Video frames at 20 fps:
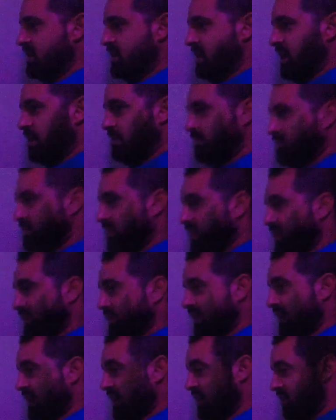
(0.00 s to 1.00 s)
up like
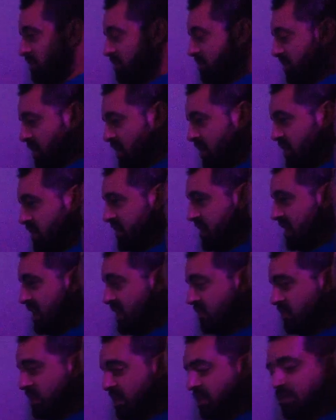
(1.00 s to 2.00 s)
that, or behind your
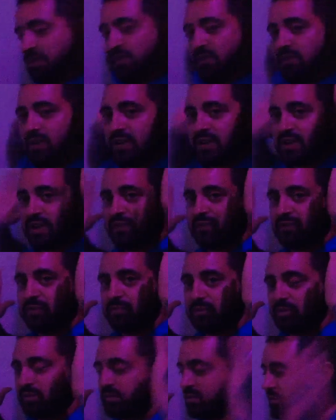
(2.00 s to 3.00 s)
head, whatever you find
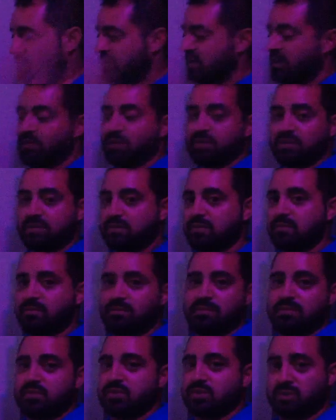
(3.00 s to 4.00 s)
comfortable and whatever
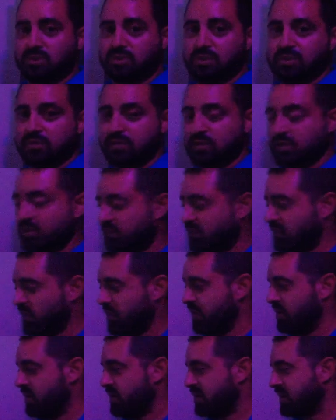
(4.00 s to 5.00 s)
suits you for your
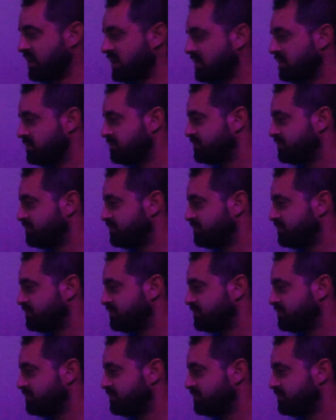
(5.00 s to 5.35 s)
float. Okay.